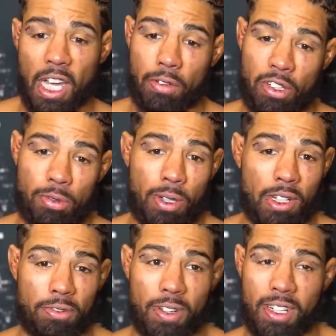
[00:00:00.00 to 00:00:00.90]
I've always
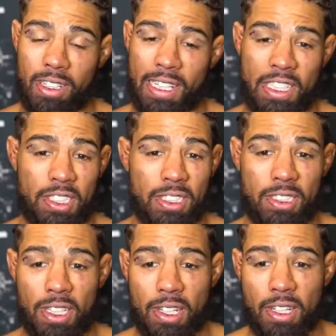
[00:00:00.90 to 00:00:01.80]
wanted to fight a
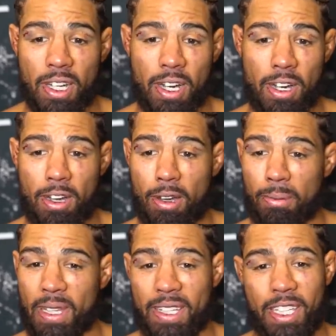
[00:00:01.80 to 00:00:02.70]
legend
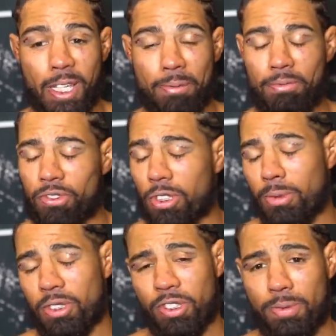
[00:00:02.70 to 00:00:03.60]
like him. So
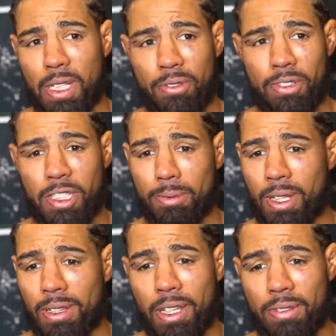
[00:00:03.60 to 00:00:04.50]
much respect for him.
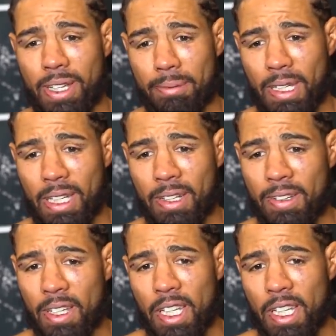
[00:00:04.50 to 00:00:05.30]
I love that man.